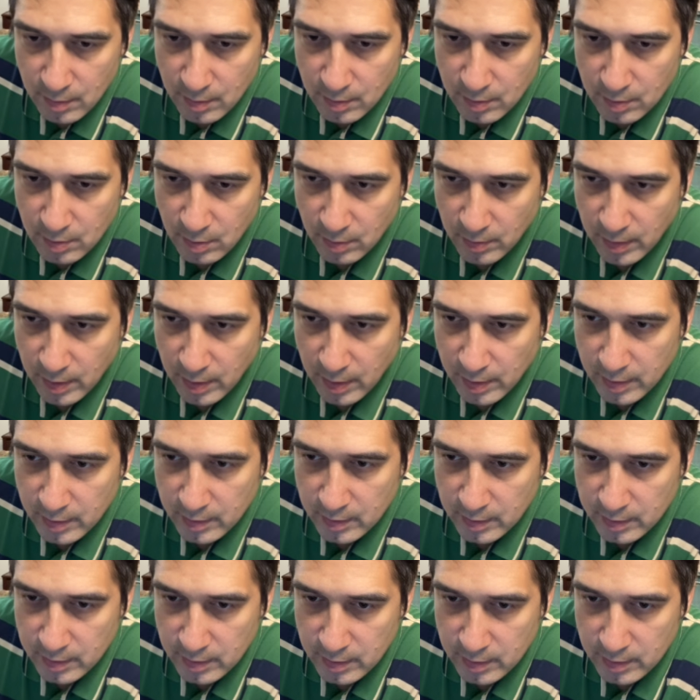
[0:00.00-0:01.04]
So here,
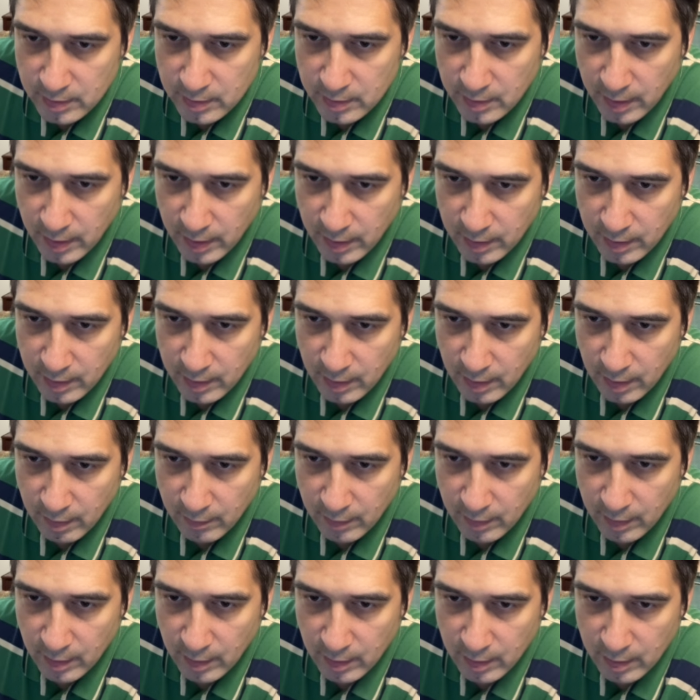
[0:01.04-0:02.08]
this is like
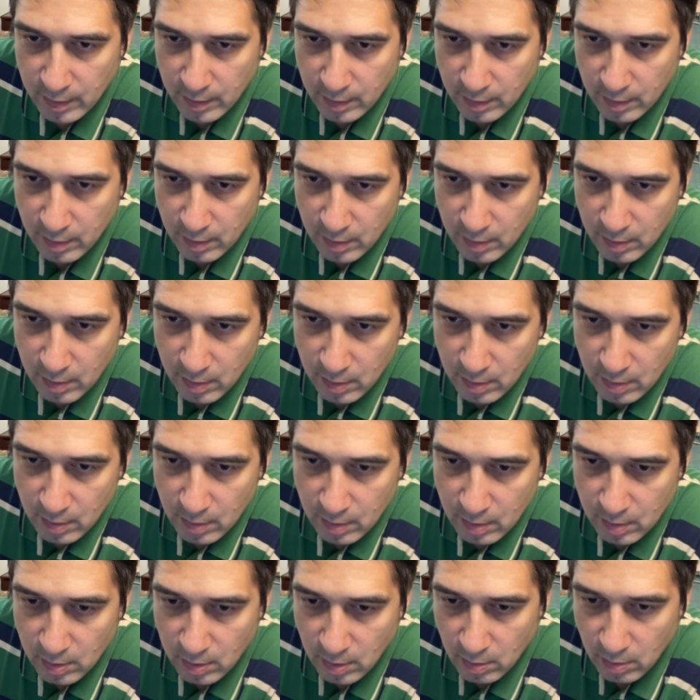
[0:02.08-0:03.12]
having a
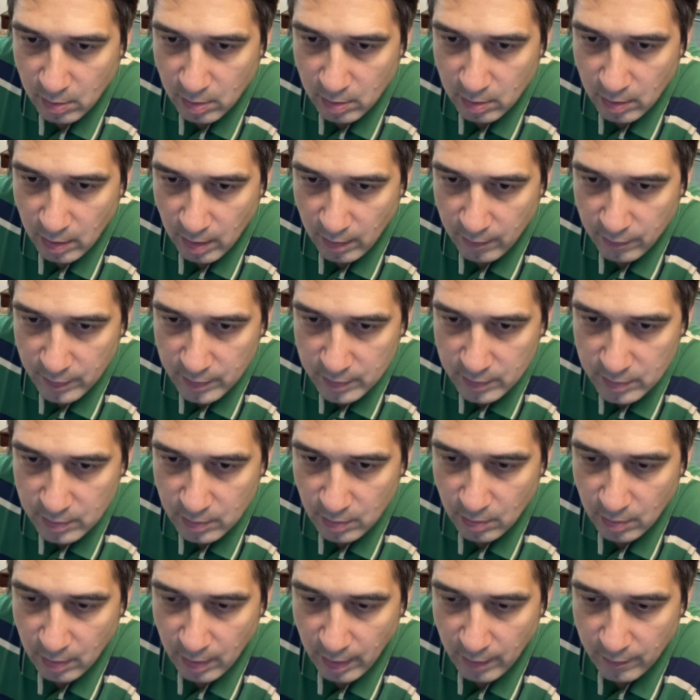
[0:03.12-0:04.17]
local office.
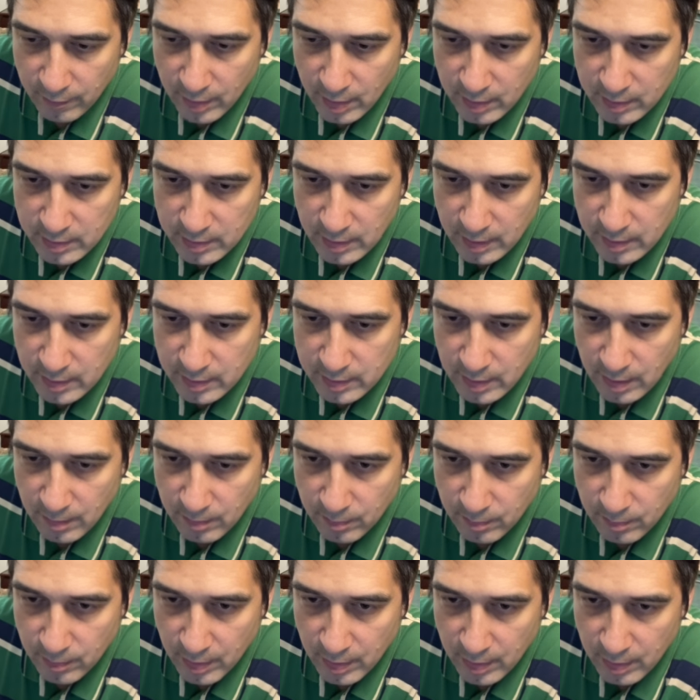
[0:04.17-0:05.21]
So I have not set this up,
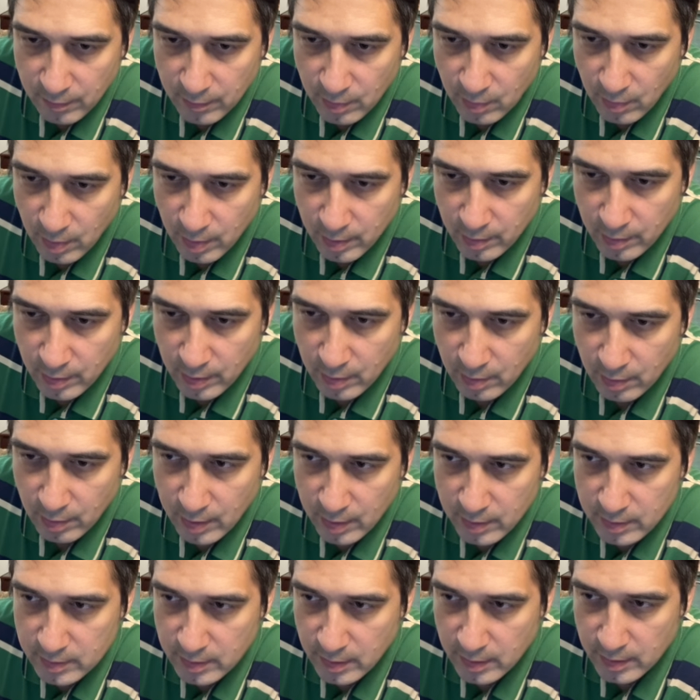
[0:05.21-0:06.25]
but if you want, you can go ahead
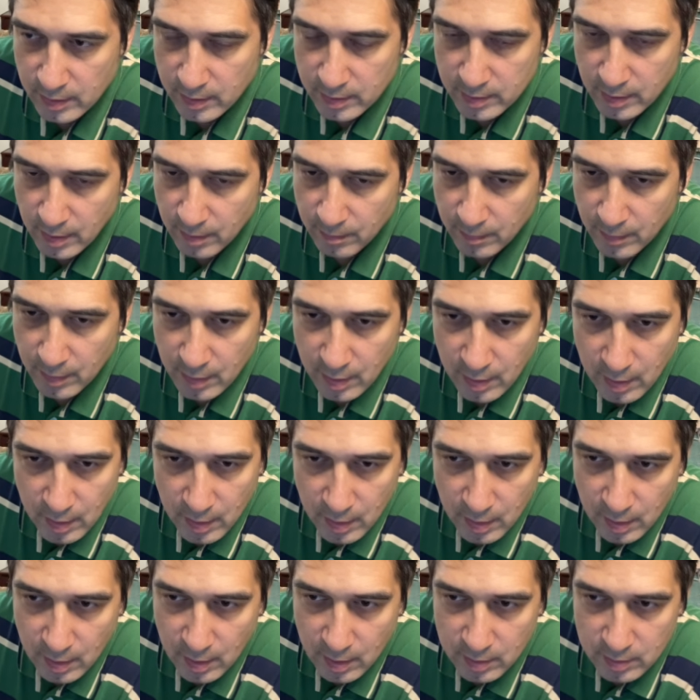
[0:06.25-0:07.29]
and set this up.
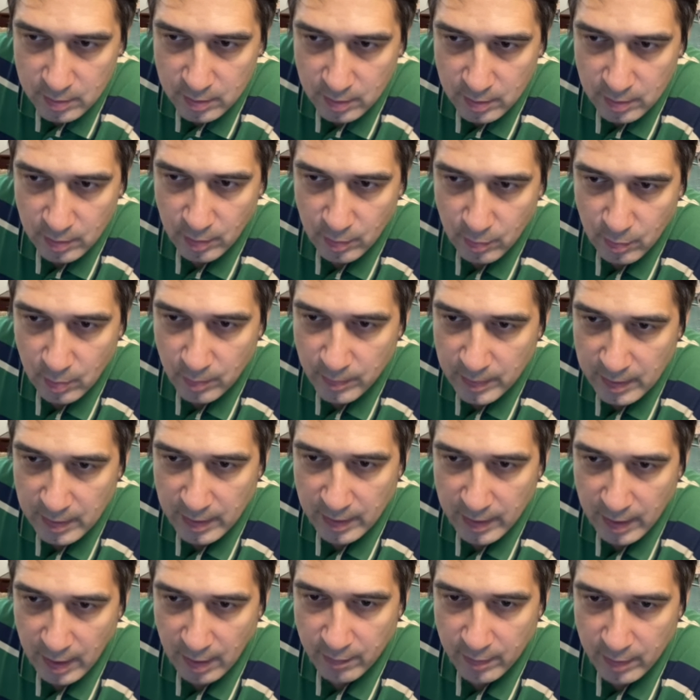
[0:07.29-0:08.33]
So it will be
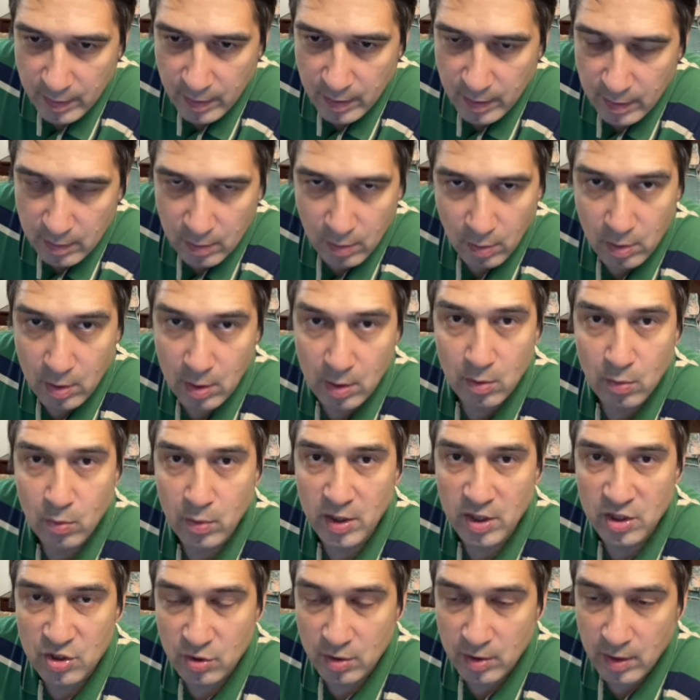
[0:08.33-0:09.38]
like having a local
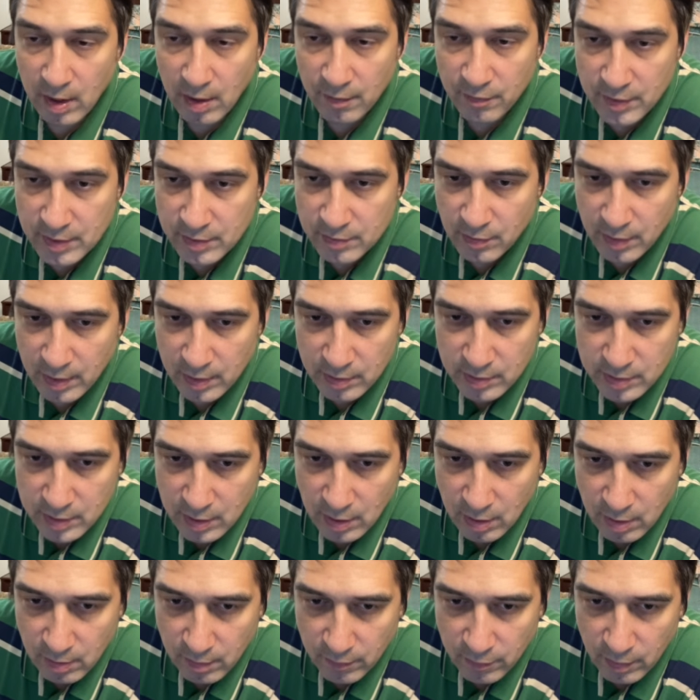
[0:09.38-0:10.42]
virtual office where you see
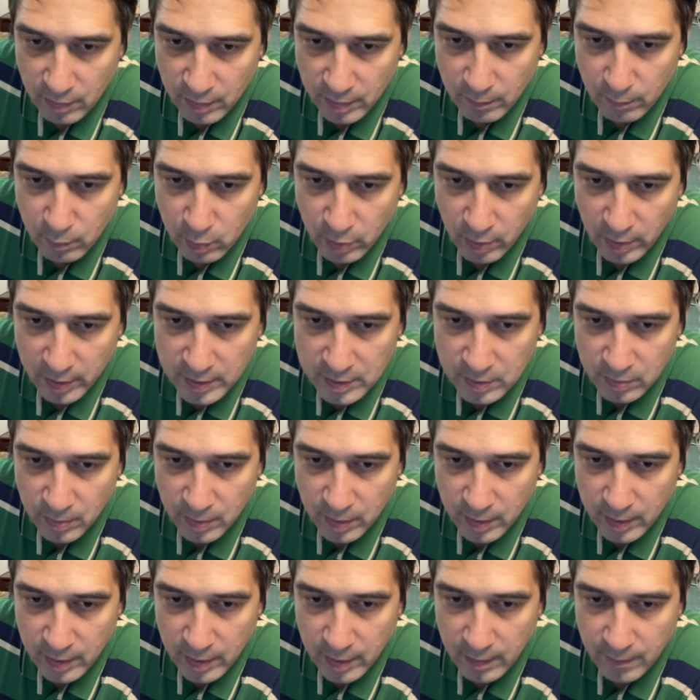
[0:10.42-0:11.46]
all of your employees
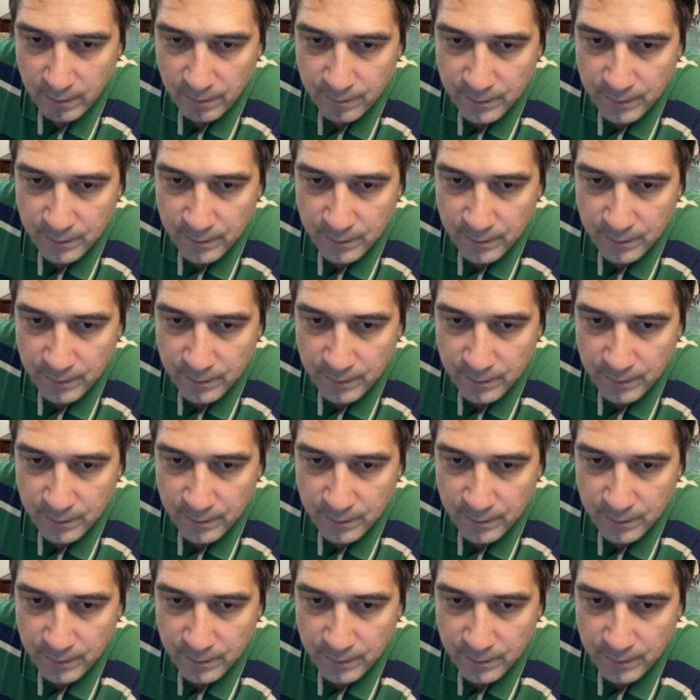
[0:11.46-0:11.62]
working.